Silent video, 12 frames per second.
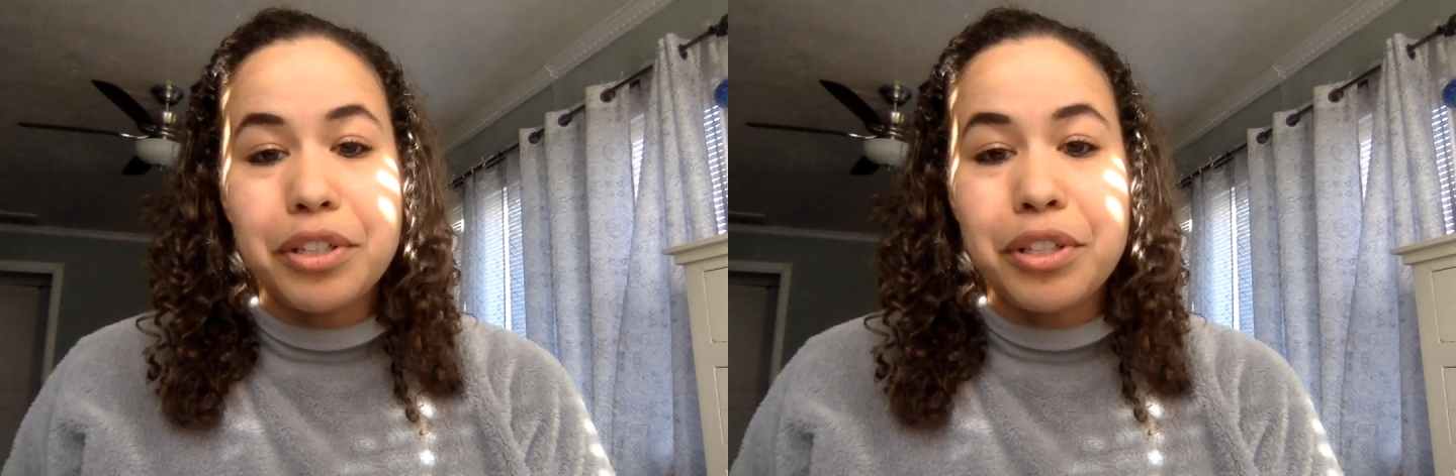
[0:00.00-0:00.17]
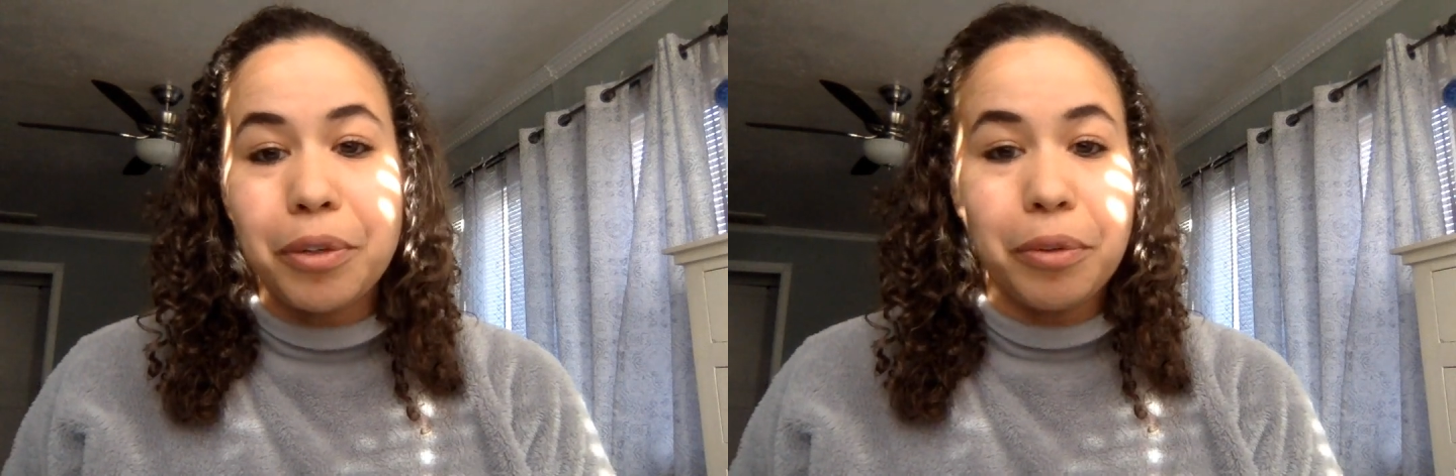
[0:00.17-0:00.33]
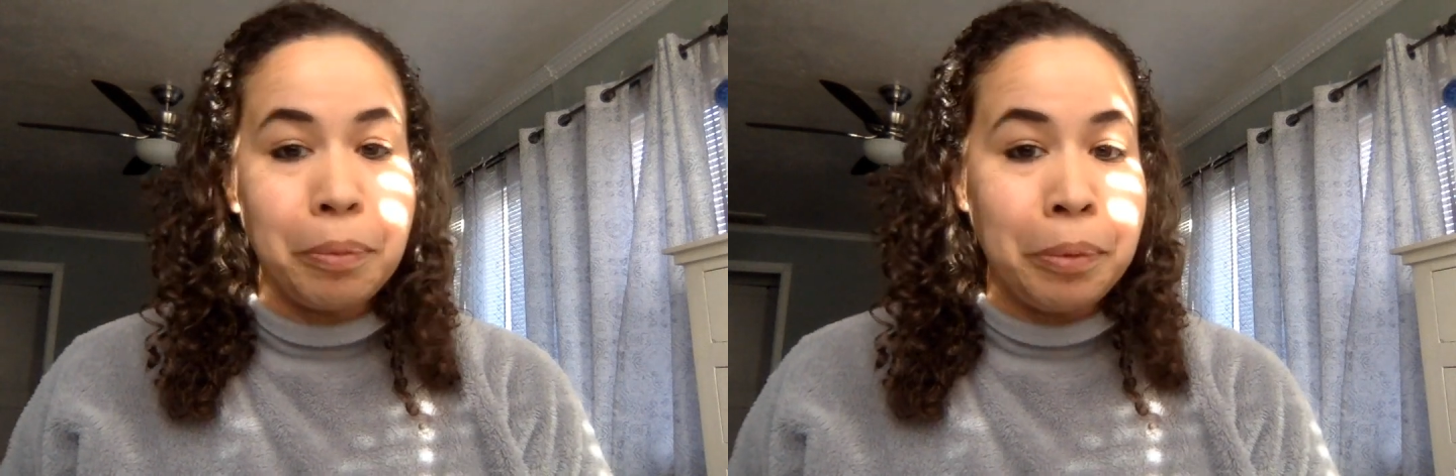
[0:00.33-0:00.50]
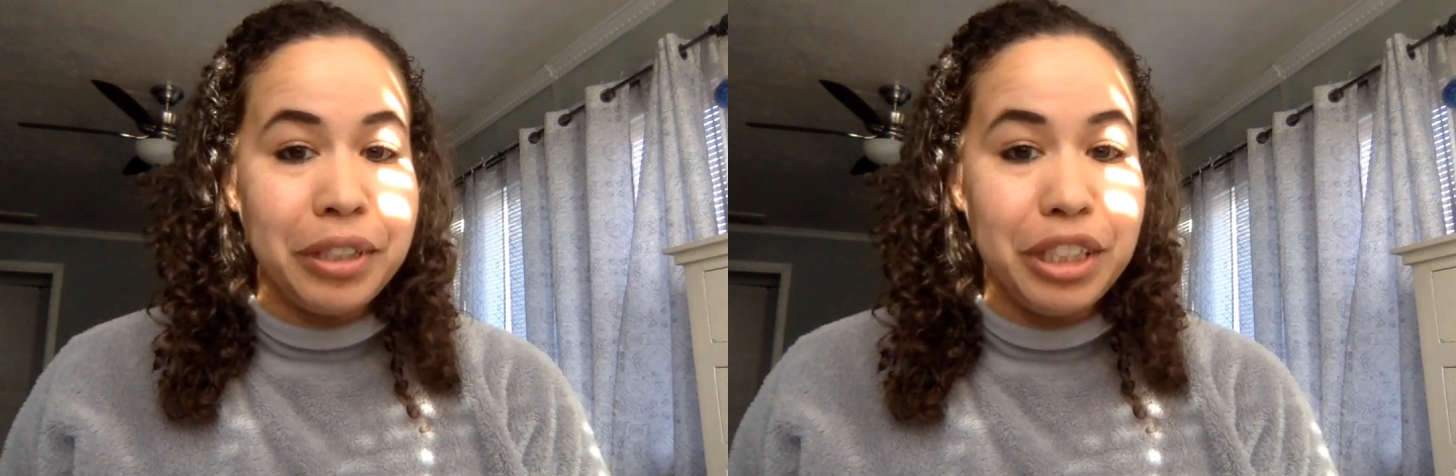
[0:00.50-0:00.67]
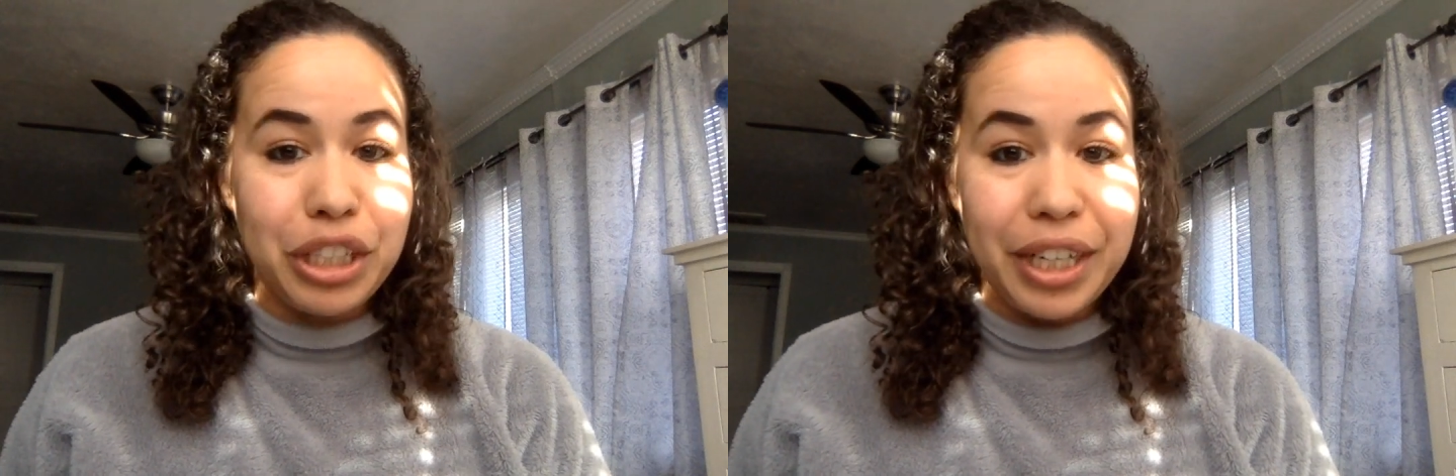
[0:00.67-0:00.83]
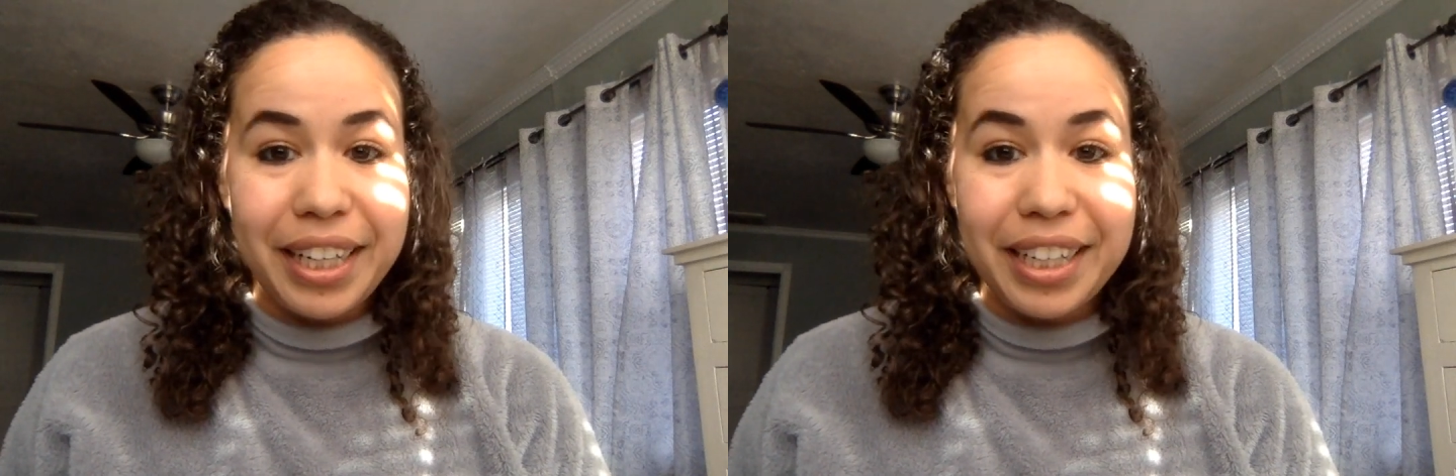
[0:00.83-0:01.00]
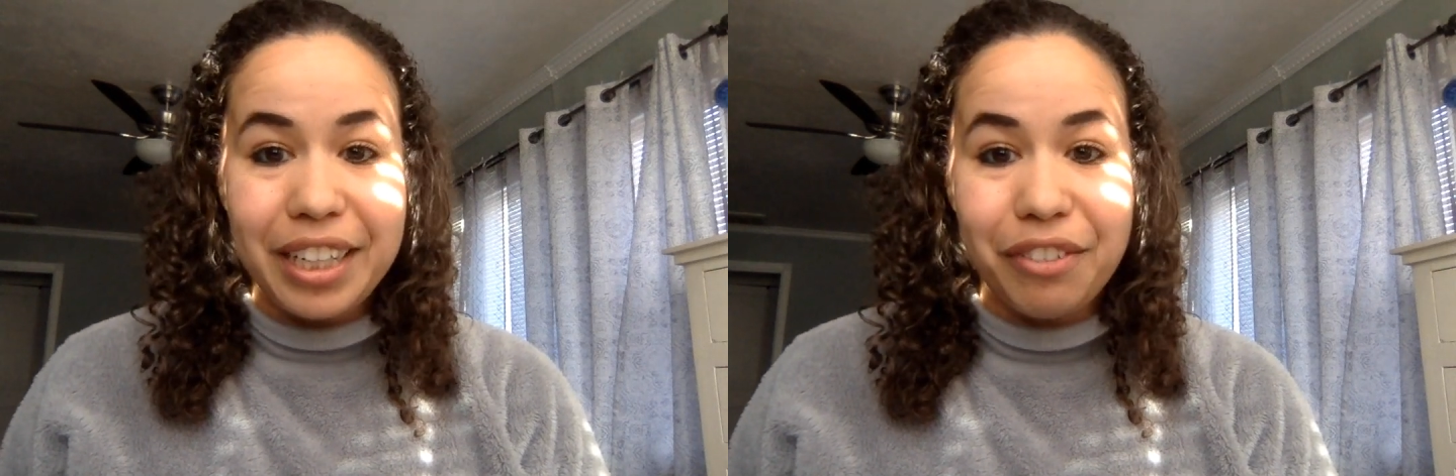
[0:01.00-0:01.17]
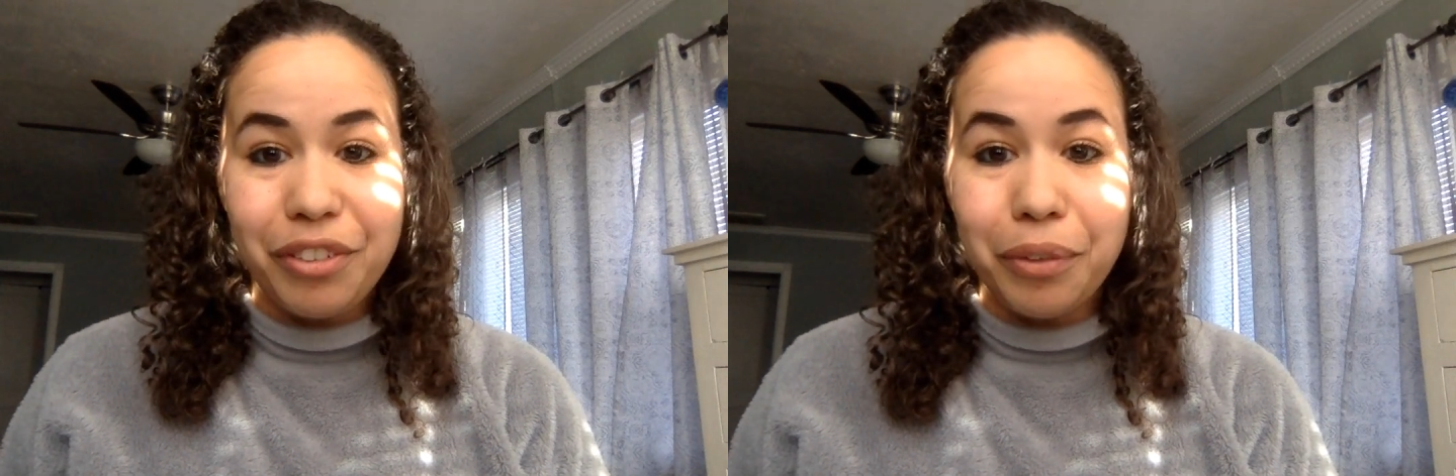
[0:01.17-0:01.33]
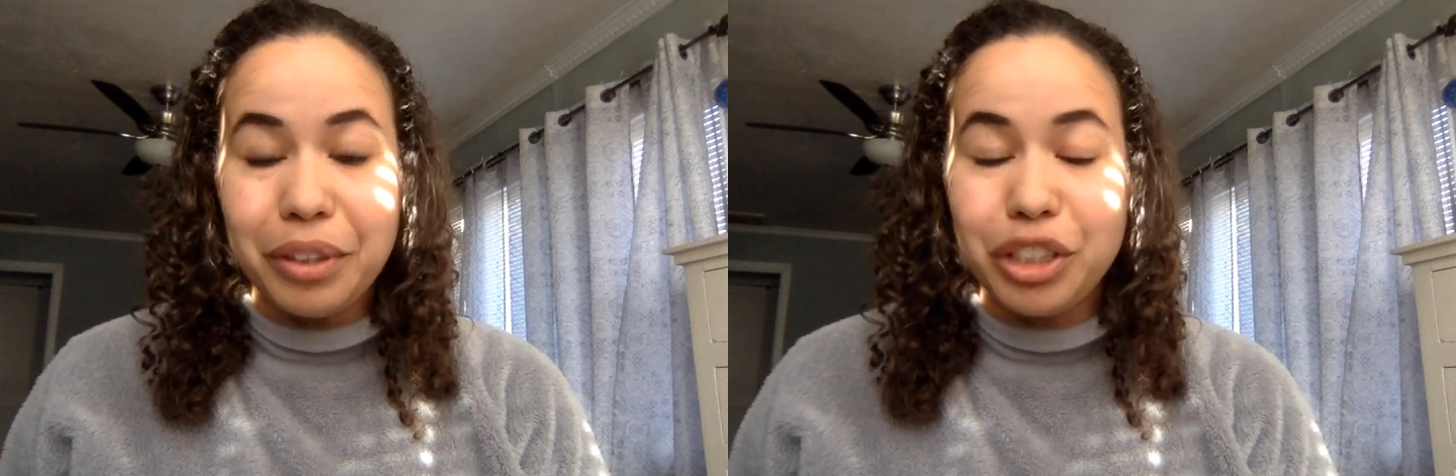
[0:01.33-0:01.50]
so appreciate it
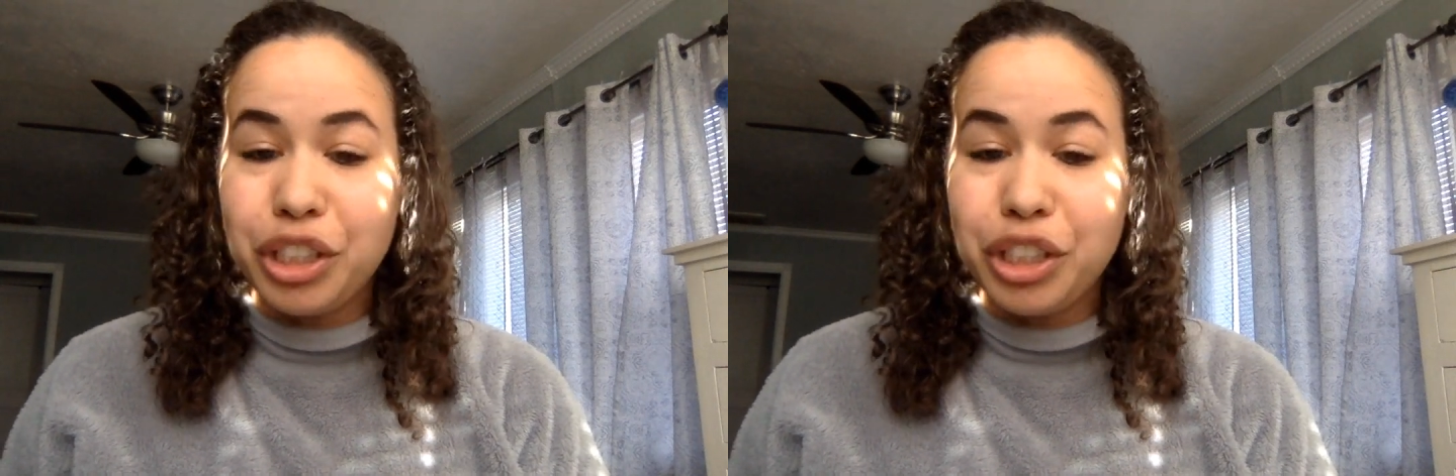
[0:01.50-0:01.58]
if you would